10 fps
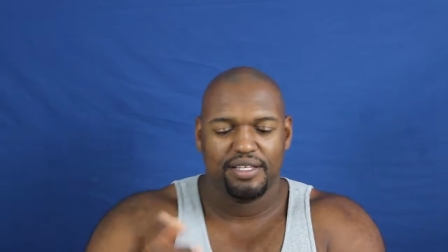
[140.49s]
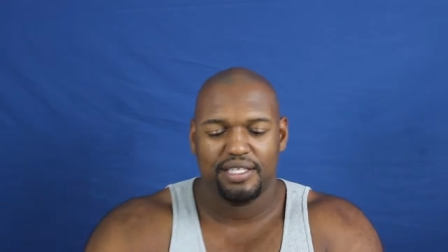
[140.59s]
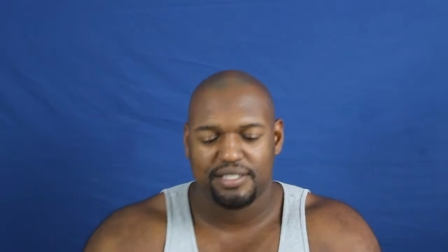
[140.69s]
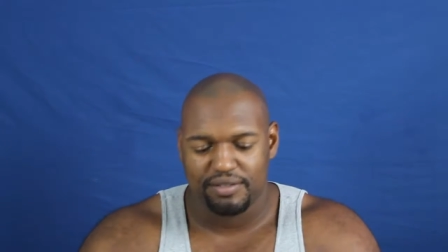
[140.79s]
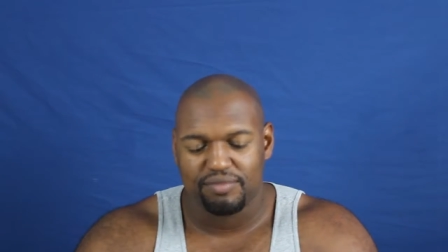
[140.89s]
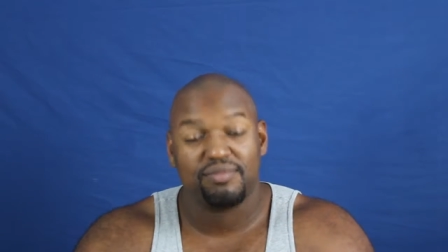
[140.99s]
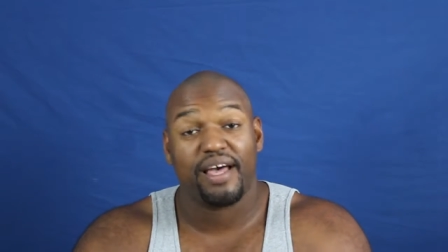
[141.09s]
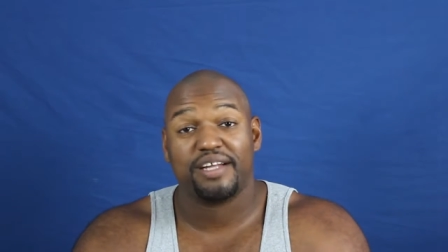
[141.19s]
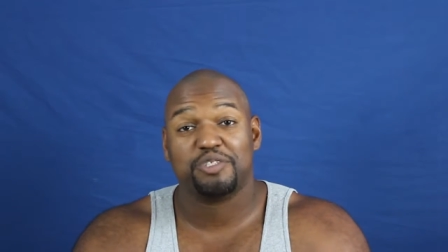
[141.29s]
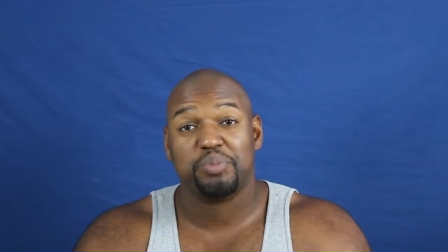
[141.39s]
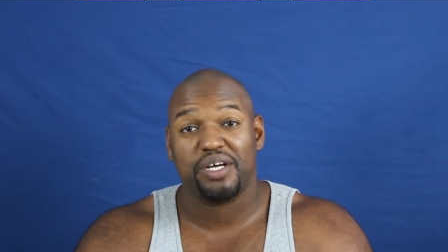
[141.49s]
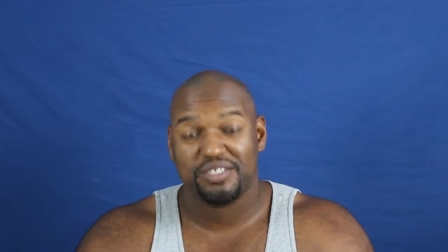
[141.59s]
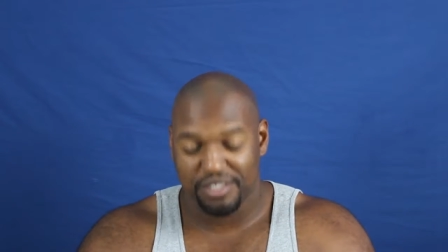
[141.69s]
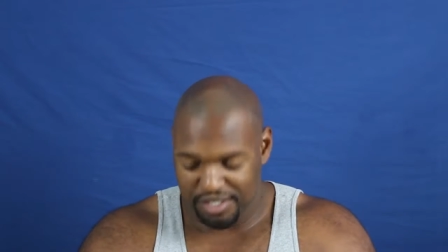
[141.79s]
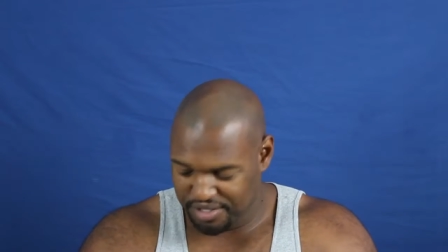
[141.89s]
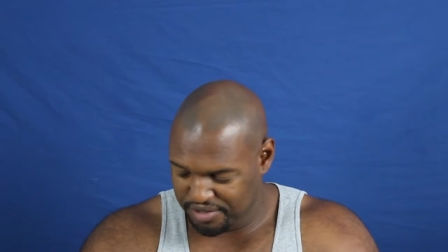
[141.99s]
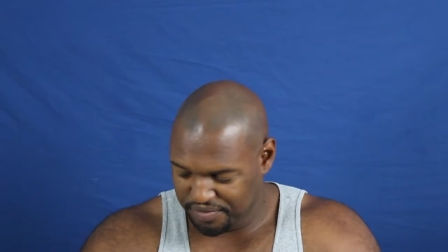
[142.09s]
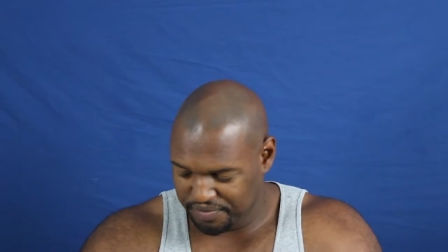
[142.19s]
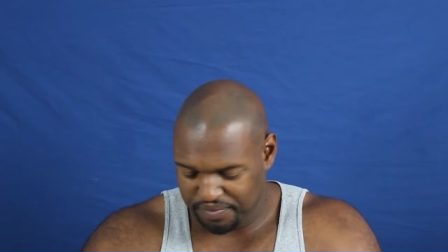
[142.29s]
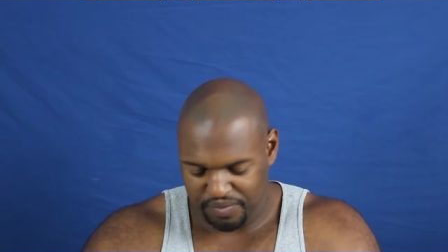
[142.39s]
Listen, not a sponsor,
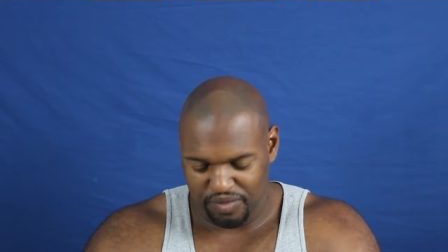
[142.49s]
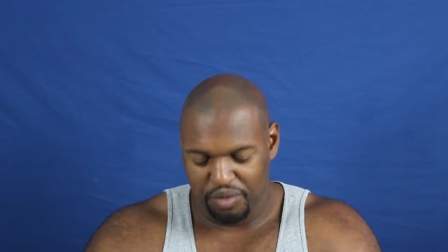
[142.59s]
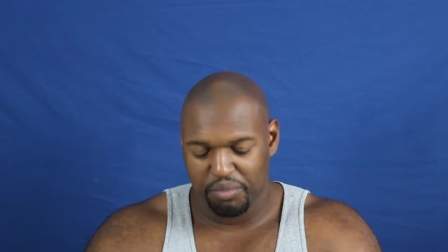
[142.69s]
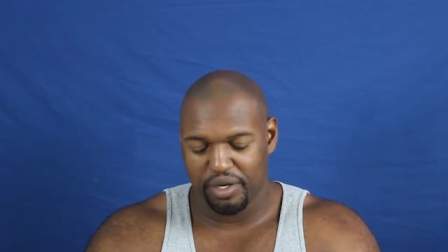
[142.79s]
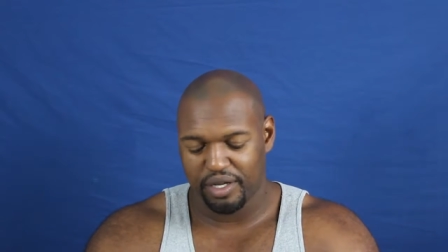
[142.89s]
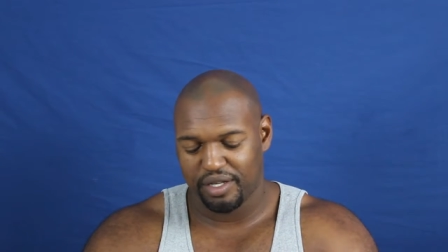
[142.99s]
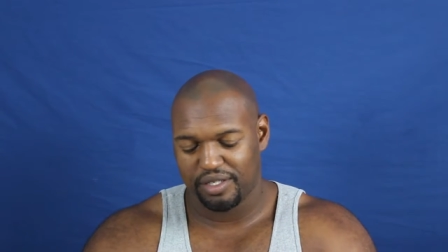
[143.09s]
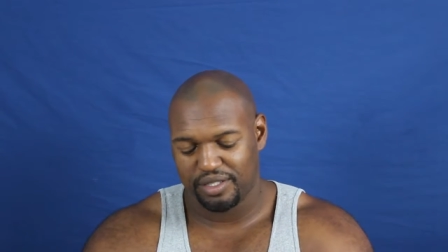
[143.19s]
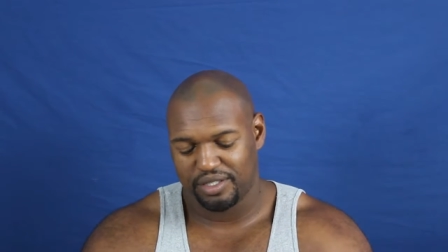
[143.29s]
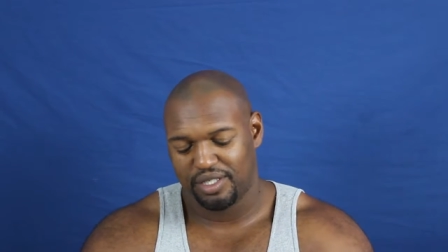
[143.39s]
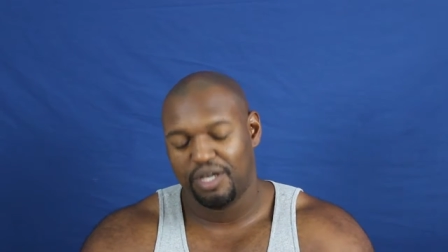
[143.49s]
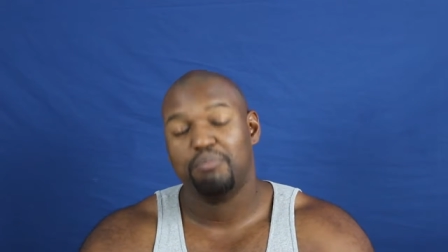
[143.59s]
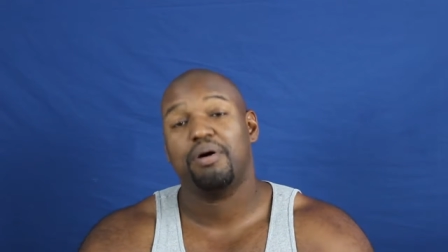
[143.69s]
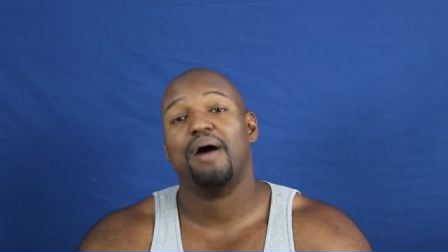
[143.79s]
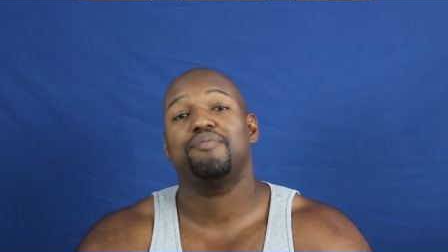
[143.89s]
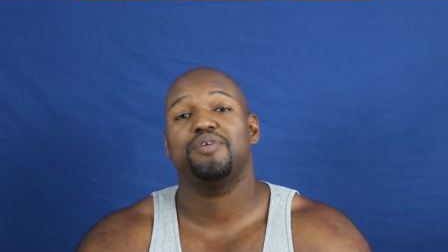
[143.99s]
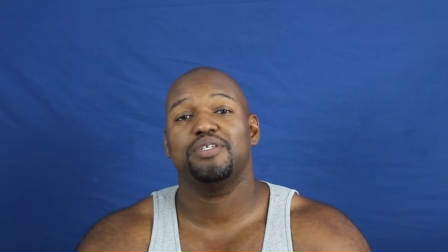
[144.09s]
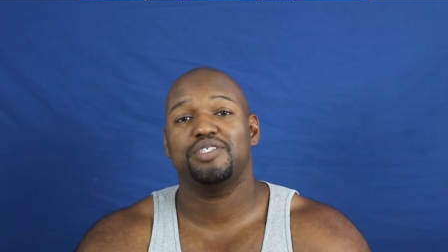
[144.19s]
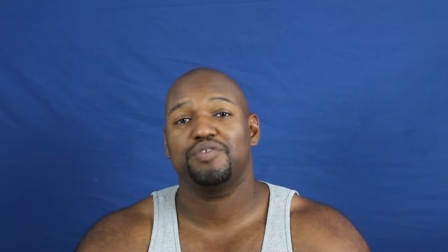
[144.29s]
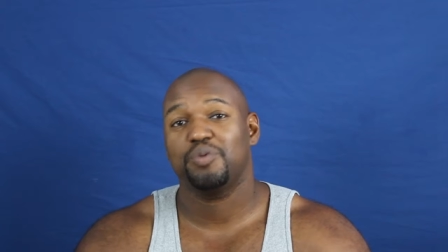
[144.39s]
but Pop
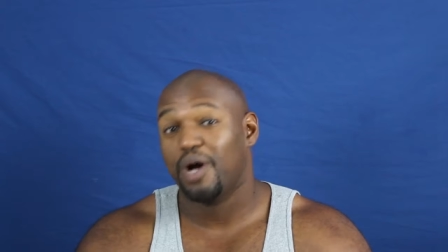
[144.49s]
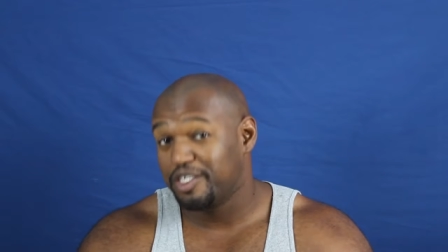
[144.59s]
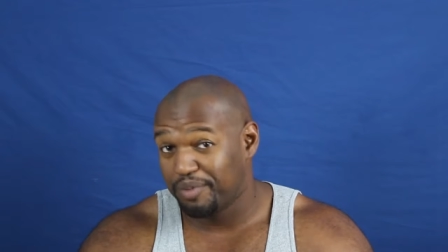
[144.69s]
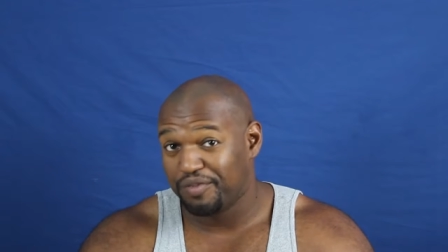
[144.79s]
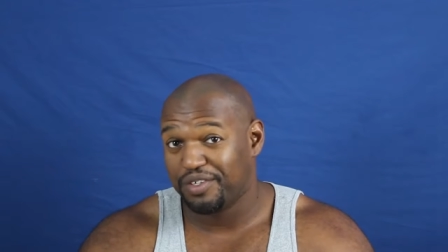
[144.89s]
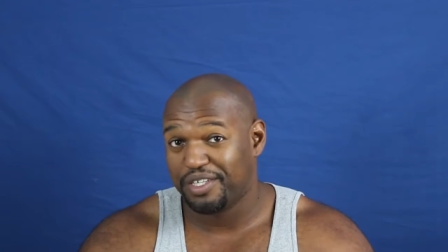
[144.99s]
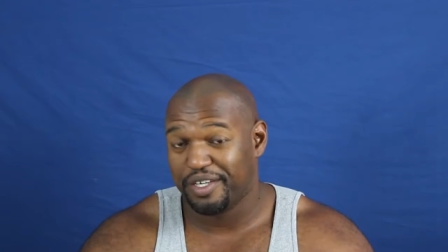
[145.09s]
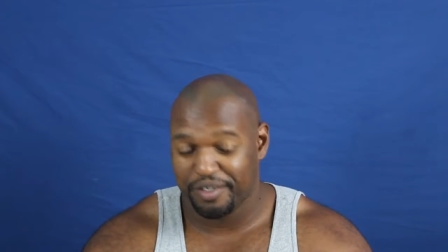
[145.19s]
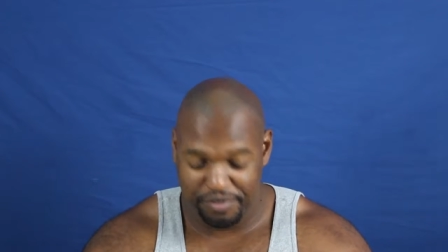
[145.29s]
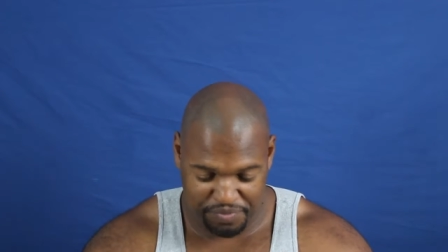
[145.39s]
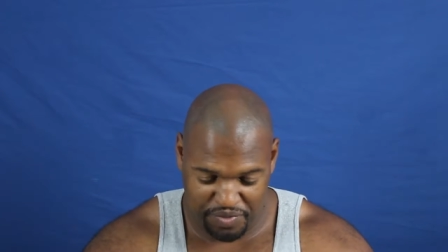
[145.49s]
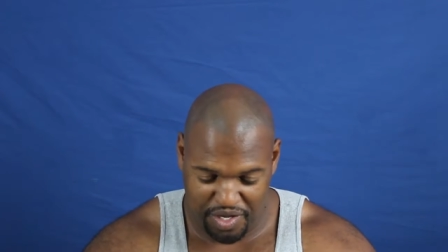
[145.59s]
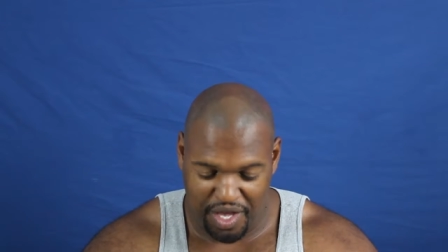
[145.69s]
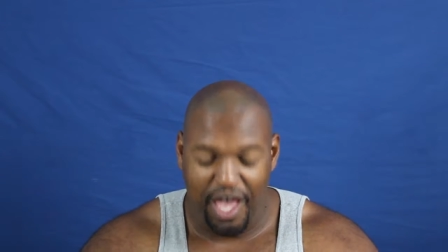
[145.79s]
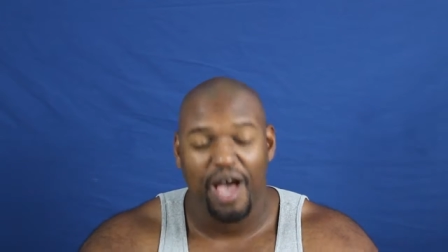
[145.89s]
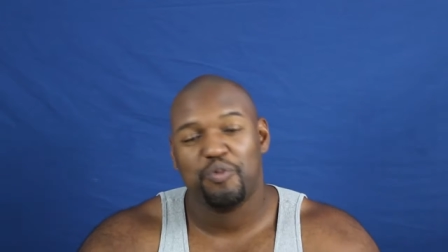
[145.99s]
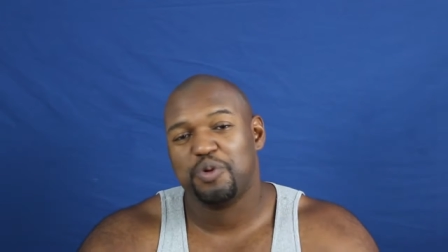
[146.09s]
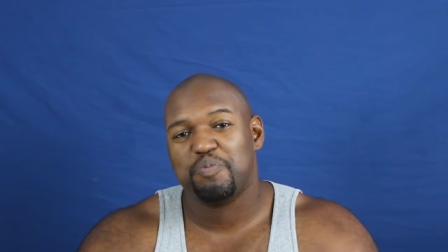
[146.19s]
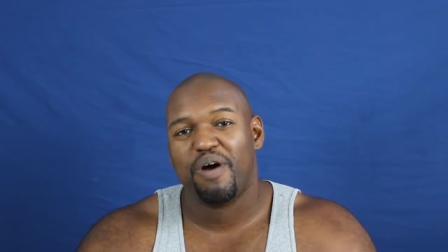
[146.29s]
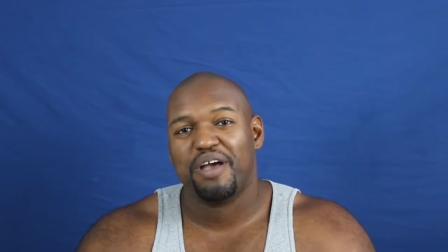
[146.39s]
Voice, if you watch my video, I
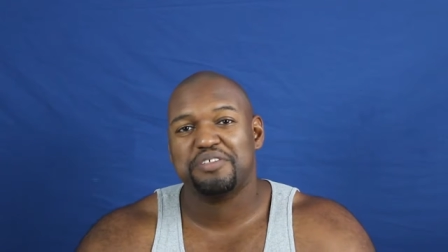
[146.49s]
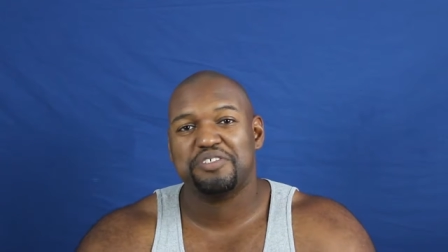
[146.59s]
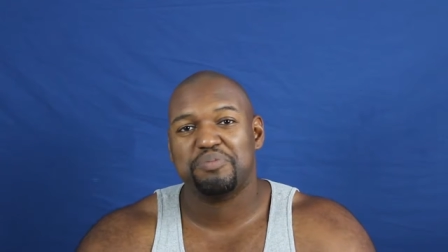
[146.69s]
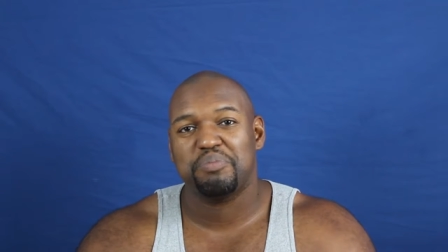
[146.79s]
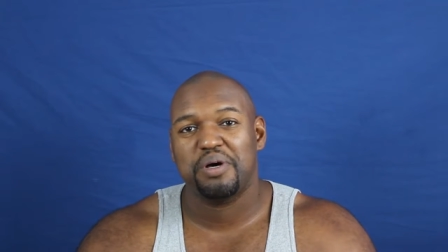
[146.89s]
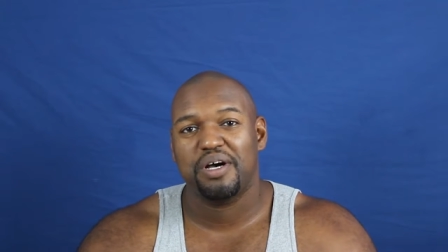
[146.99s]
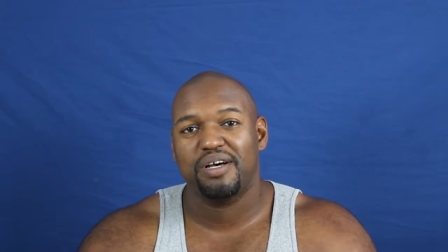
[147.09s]
wouldn't mind some